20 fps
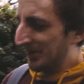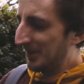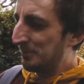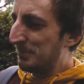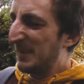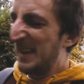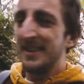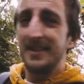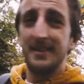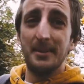the
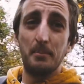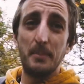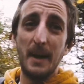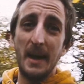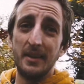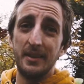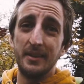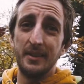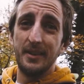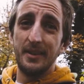best at
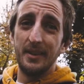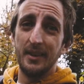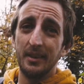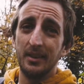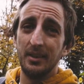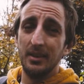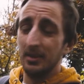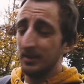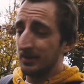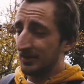balancing,
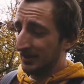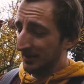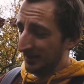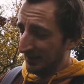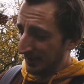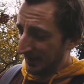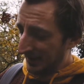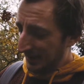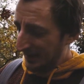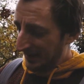
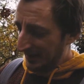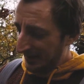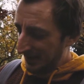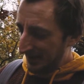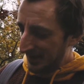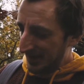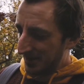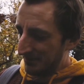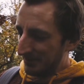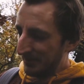
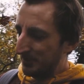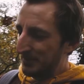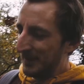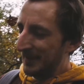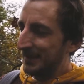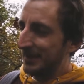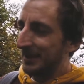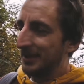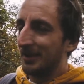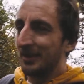
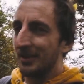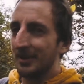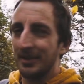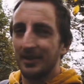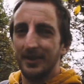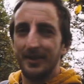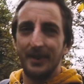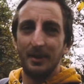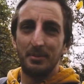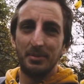especially on
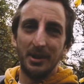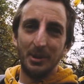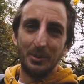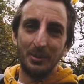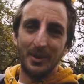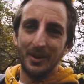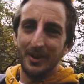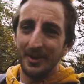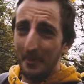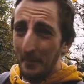slippery
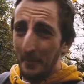wood.